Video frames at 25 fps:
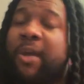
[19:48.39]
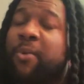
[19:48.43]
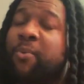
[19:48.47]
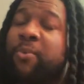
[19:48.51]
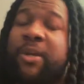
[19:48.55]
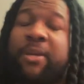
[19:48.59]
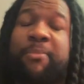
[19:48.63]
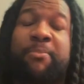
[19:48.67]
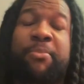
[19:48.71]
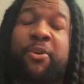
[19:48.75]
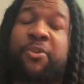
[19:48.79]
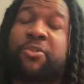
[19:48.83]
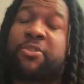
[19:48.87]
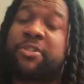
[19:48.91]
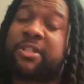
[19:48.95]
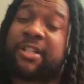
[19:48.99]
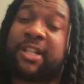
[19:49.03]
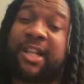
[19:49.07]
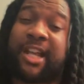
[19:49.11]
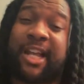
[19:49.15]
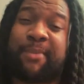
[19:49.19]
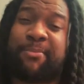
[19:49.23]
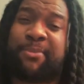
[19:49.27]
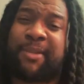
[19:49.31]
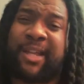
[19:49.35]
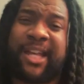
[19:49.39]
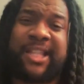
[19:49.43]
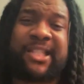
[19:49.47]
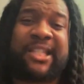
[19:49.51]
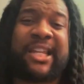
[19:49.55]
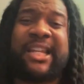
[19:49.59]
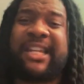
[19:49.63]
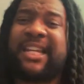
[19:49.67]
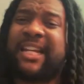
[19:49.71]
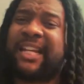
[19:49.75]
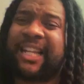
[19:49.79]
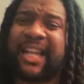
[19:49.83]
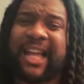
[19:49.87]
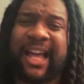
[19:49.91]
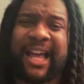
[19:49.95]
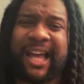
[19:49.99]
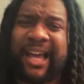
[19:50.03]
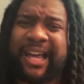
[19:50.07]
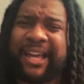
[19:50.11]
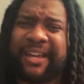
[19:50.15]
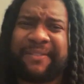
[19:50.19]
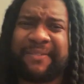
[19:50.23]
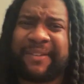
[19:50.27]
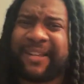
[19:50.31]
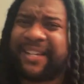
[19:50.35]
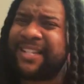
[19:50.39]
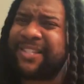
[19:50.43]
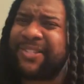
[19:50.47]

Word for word: I went and purchased a lot of plants. I did a live,